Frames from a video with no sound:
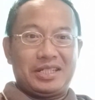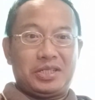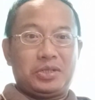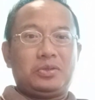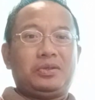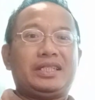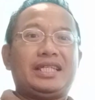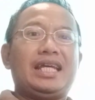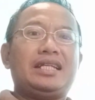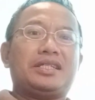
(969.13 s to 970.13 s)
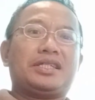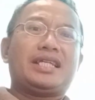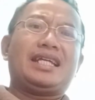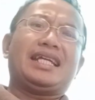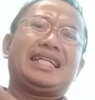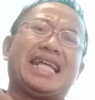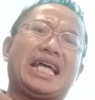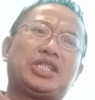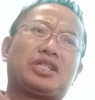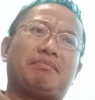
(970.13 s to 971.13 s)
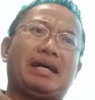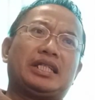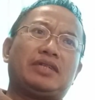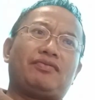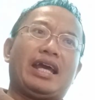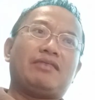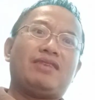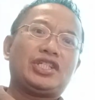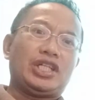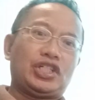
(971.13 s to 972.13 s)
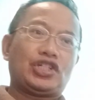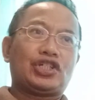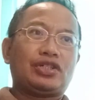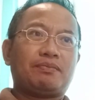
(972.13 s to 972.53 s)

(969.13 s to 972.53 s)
to attain, sustain, and enhance competitive advantage.